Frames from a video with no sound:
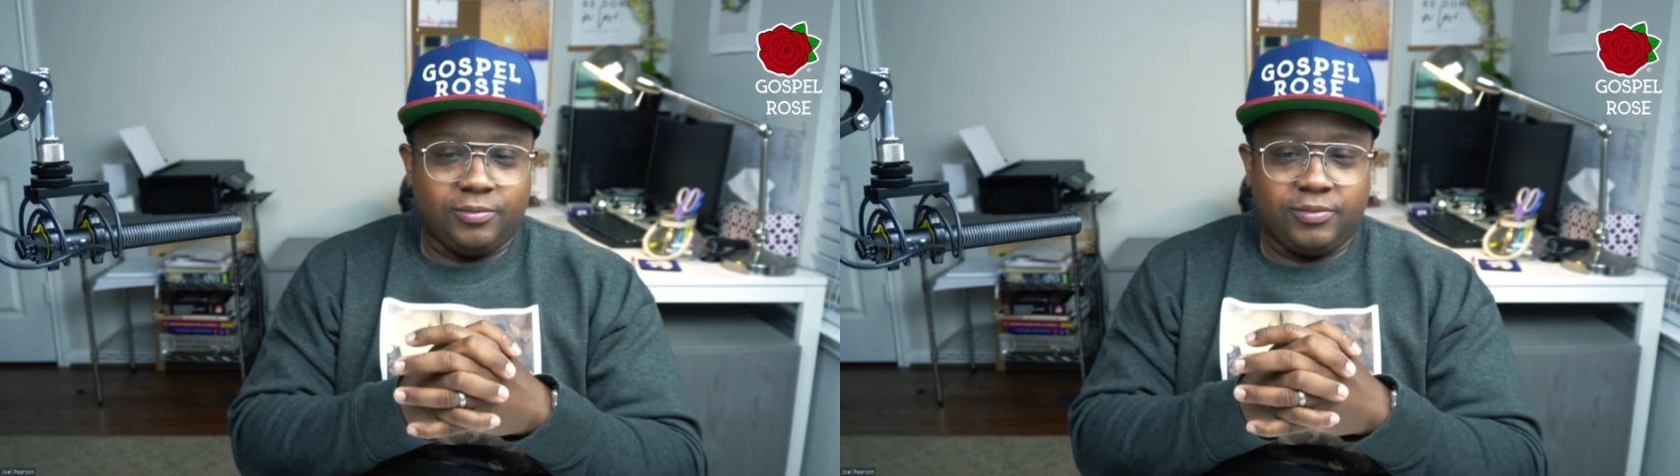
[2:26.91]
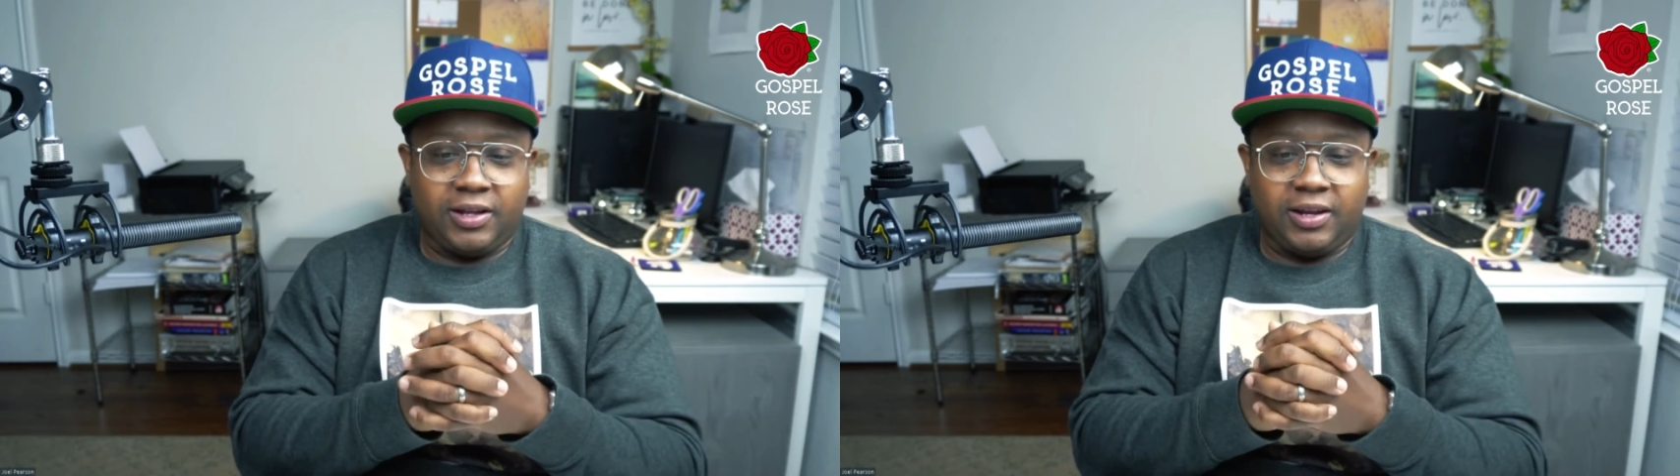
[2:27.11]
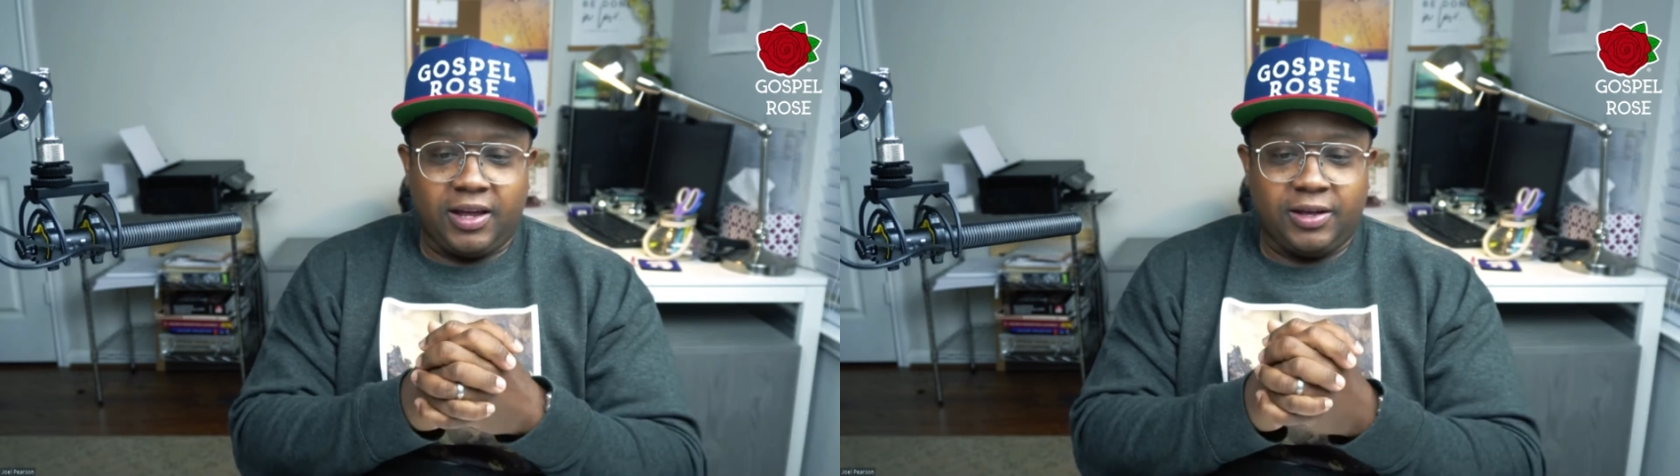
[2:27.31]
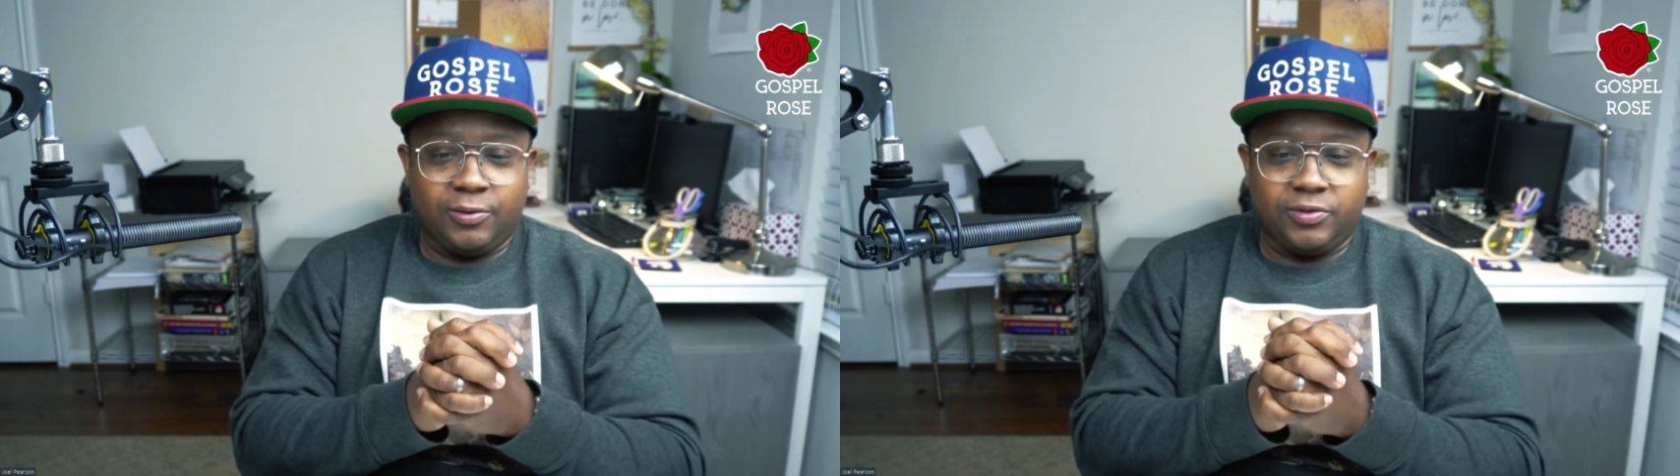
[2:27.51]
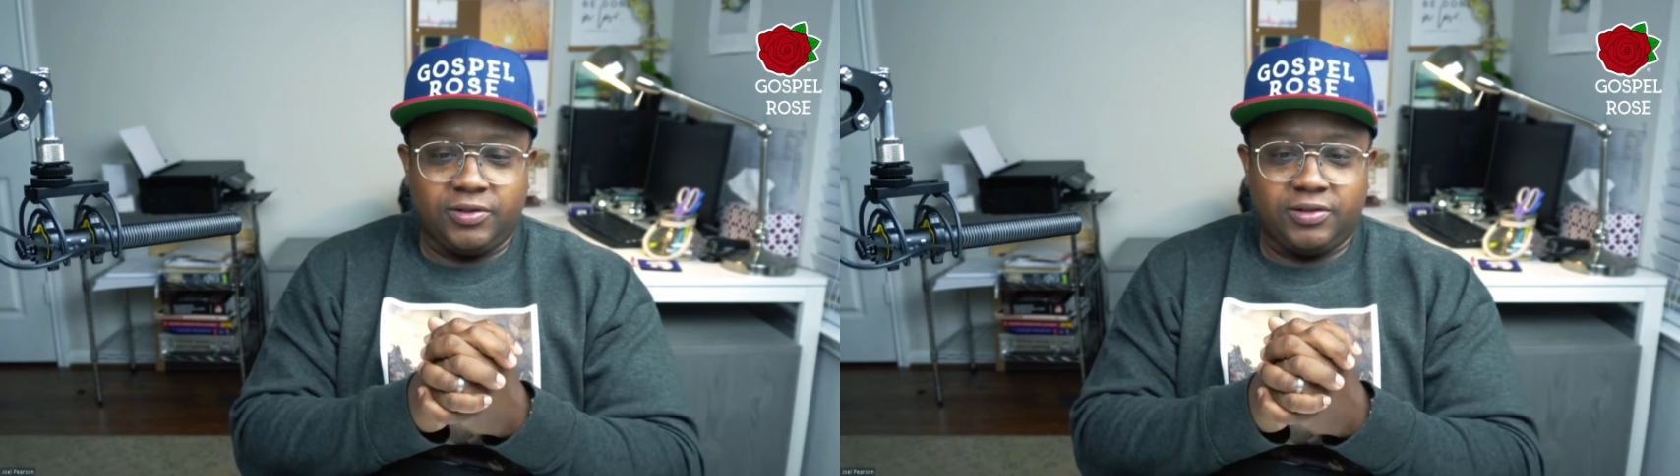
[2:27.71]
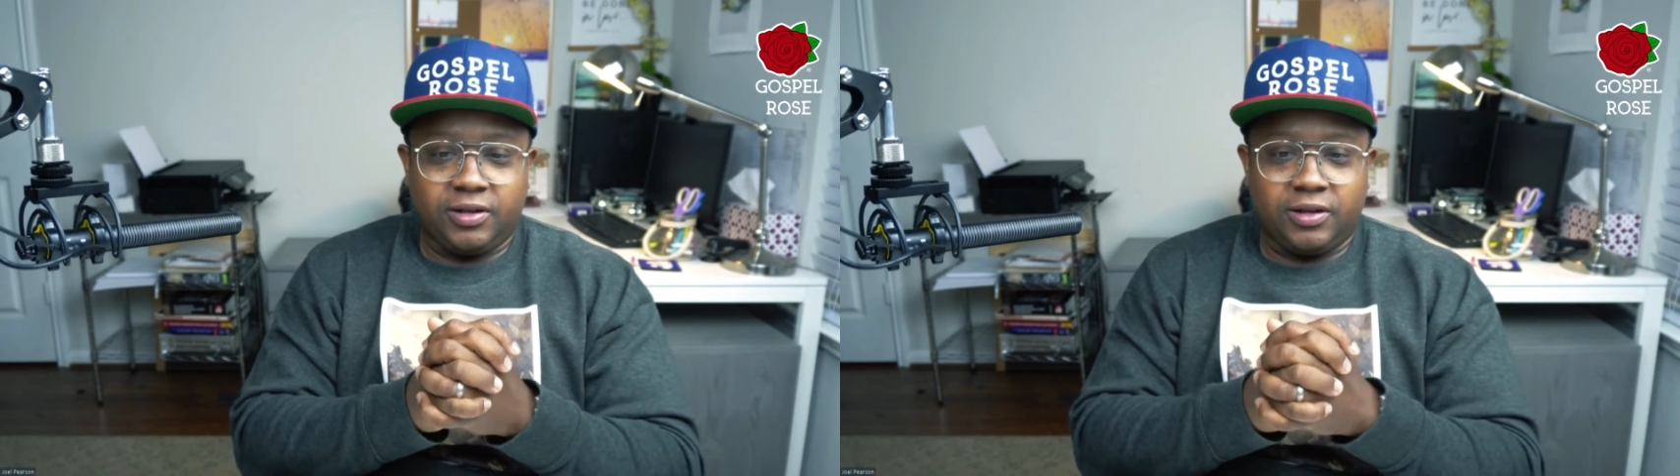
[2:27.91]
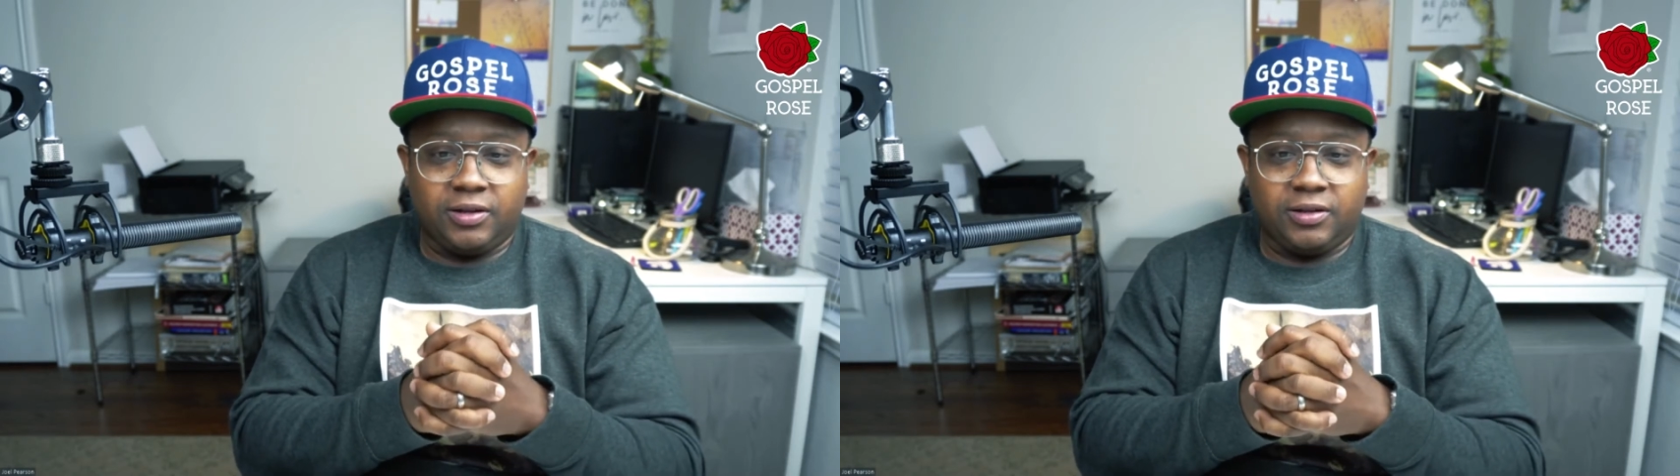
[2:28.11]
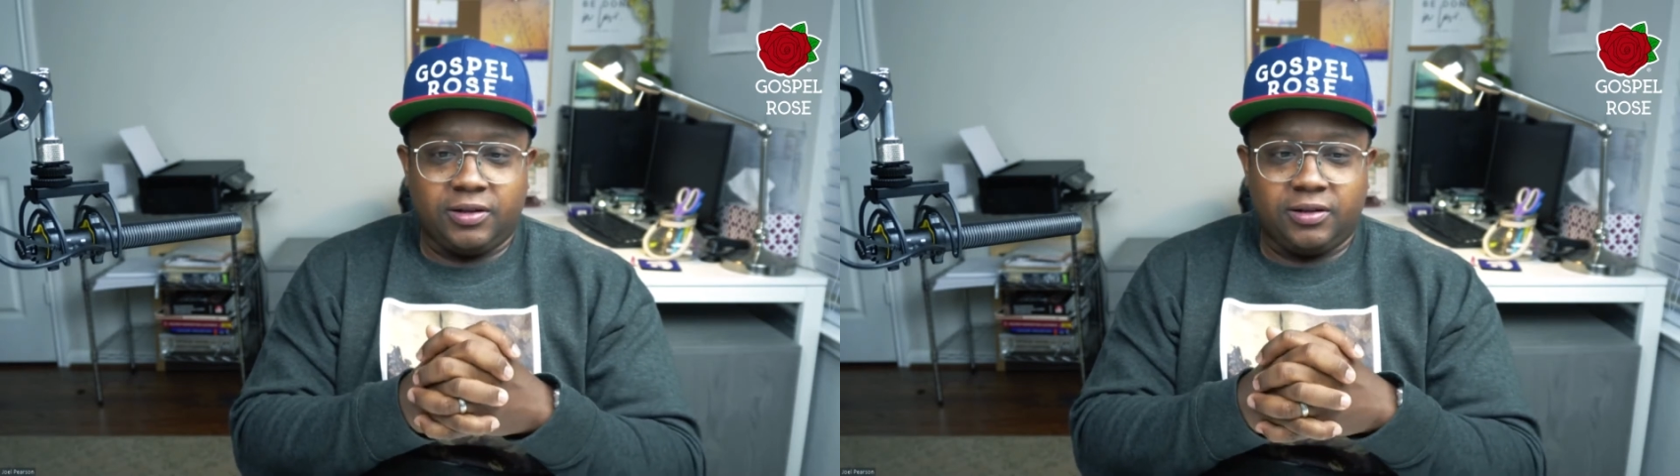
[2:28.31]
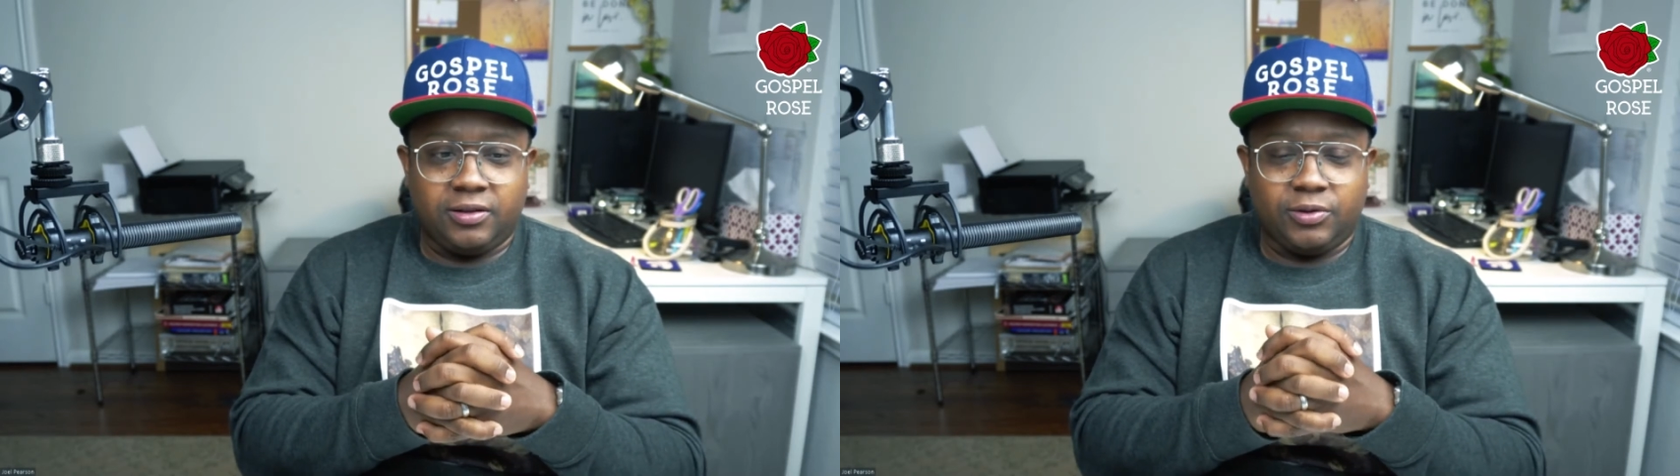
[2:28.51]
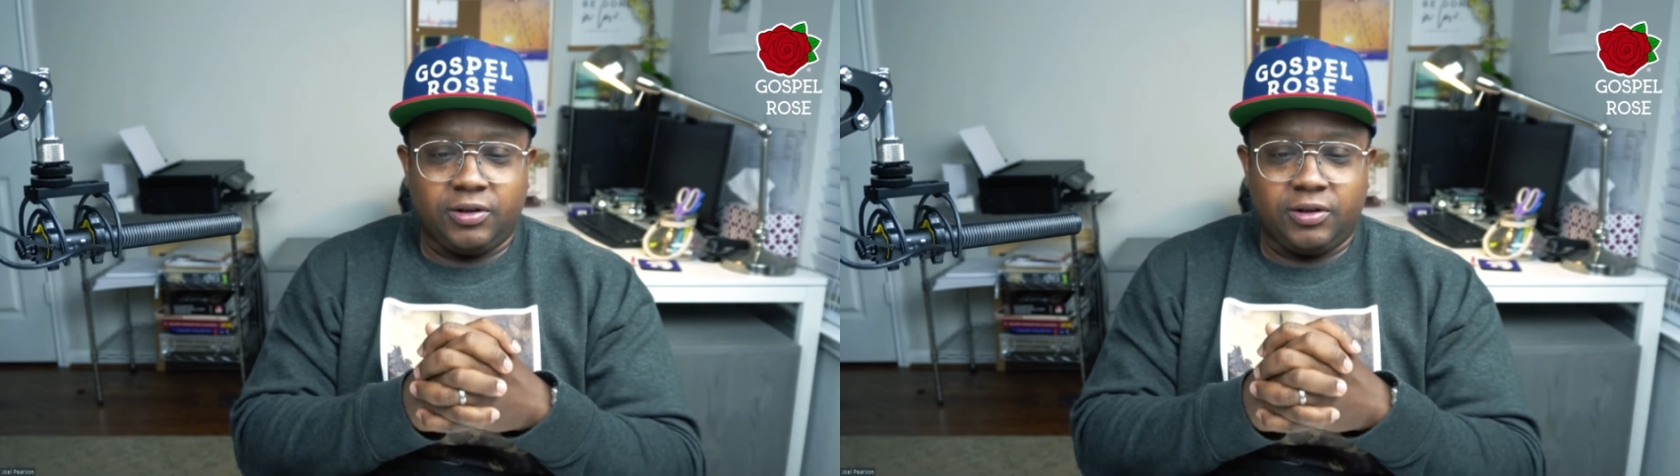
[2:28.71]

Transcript: At night it was we